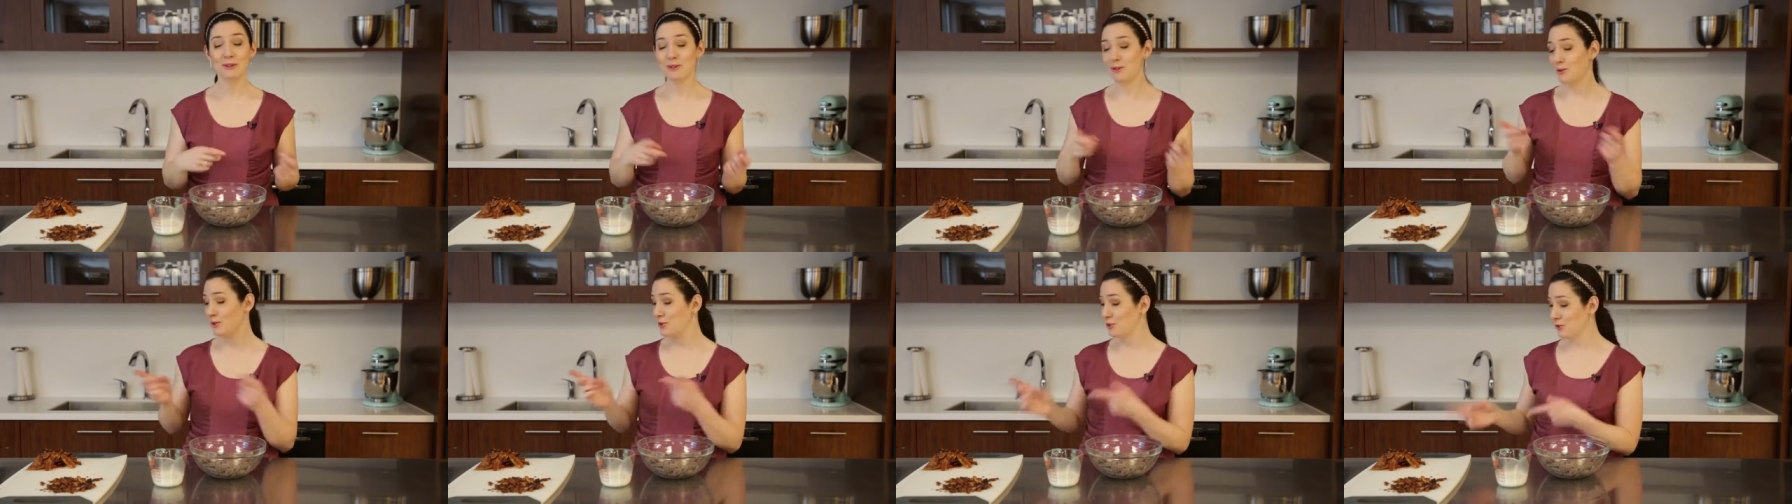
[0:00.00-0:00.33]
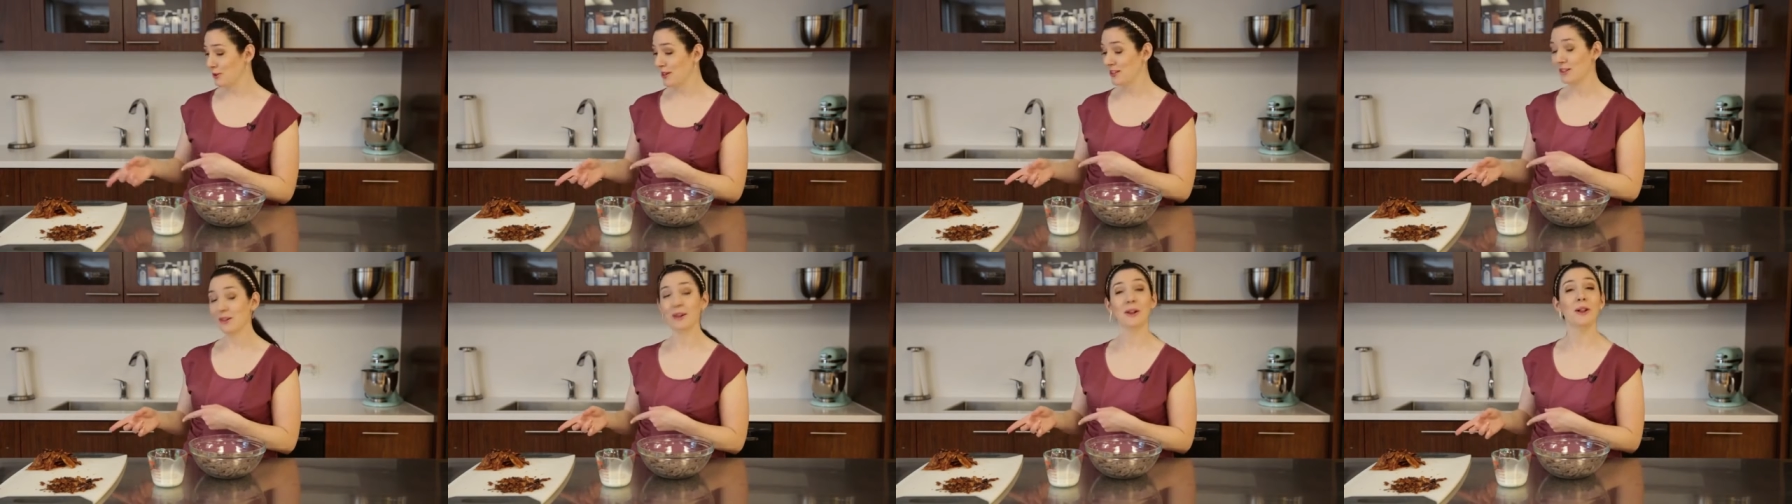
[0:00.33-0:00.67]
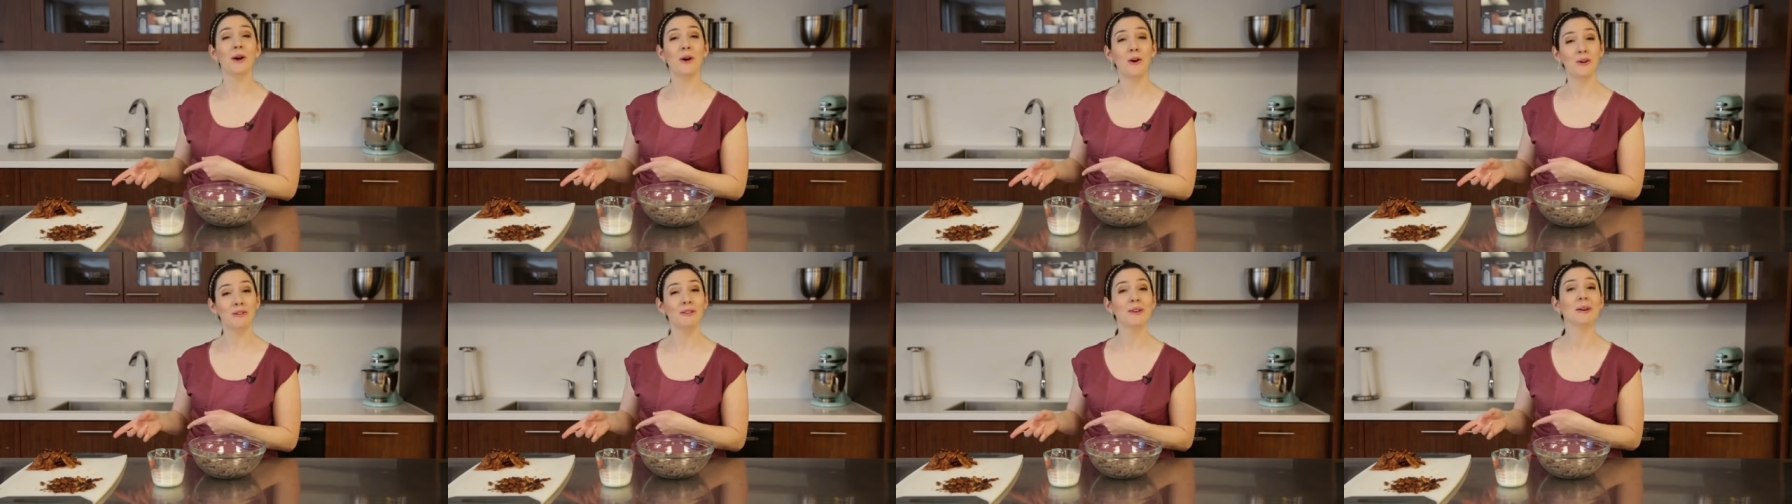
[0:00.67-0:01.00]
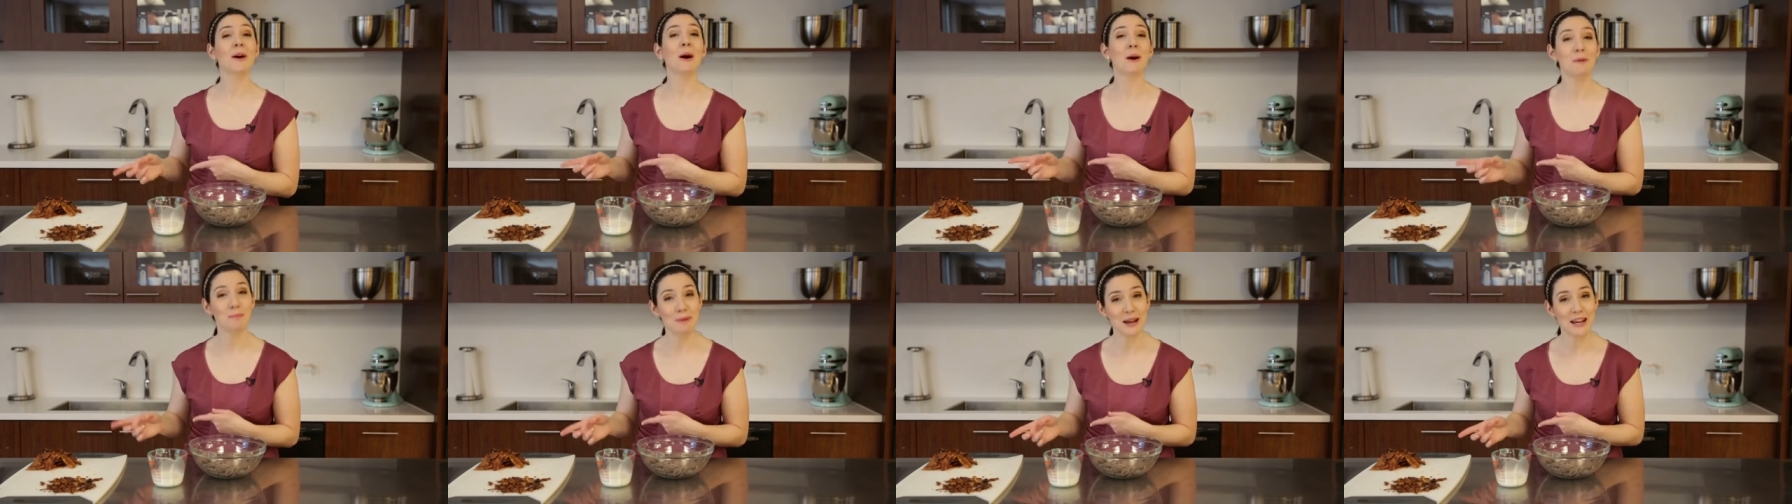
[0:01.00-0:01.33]
to drizzle
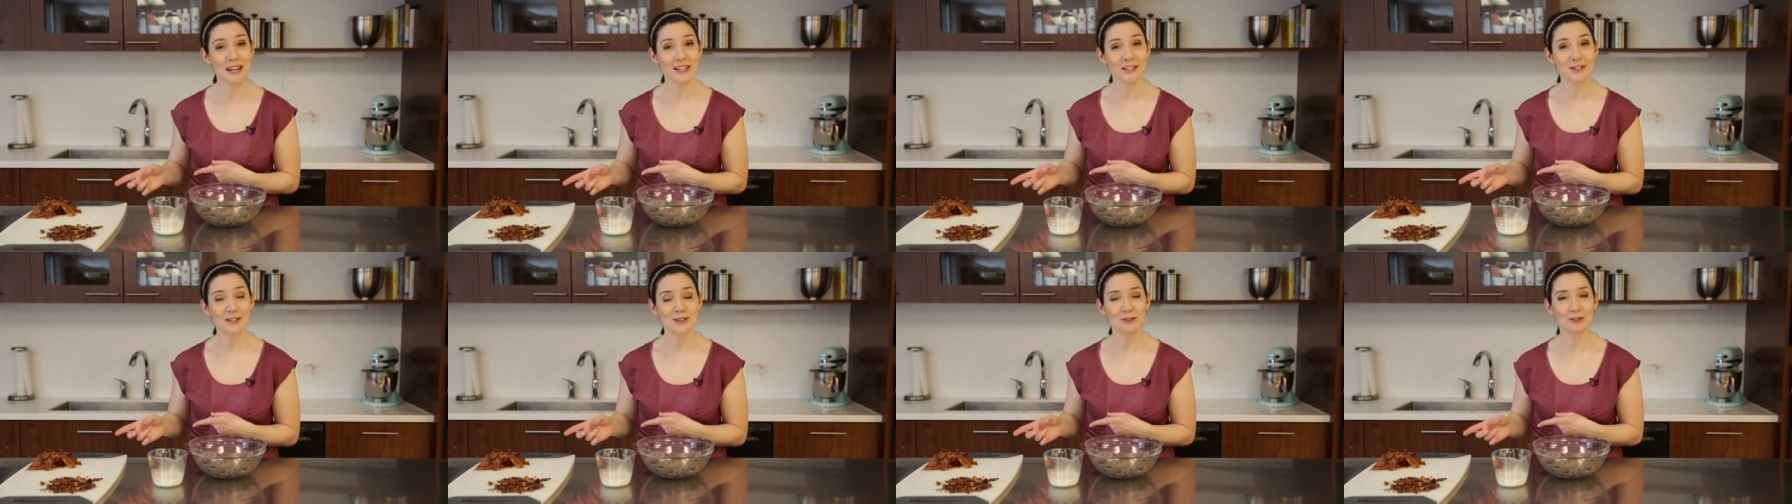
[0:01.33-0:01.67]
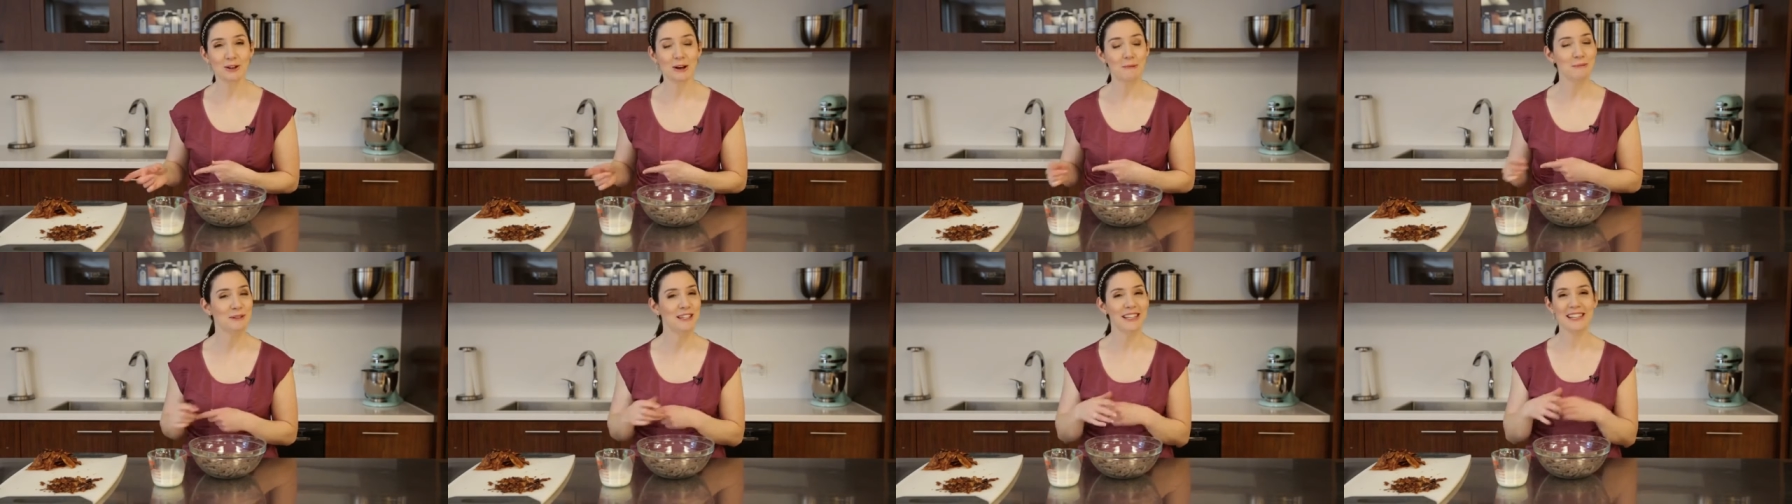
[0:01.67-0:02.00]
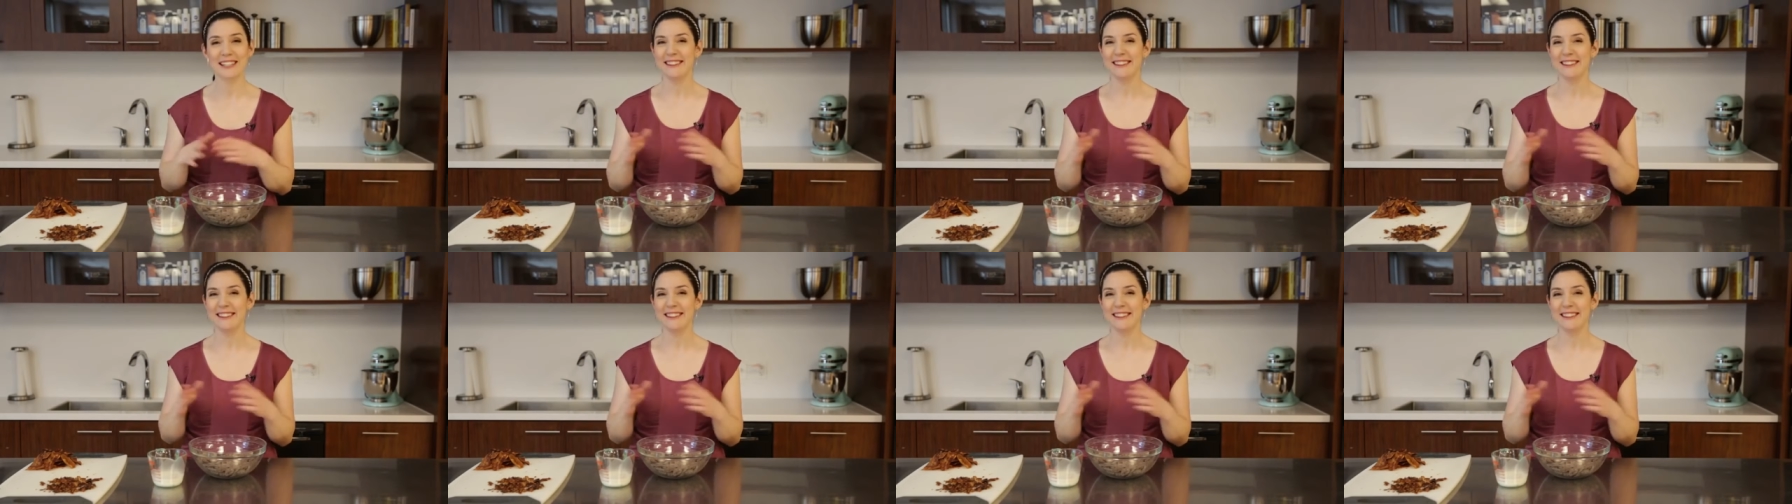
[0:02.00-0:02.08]
over our bacon strips.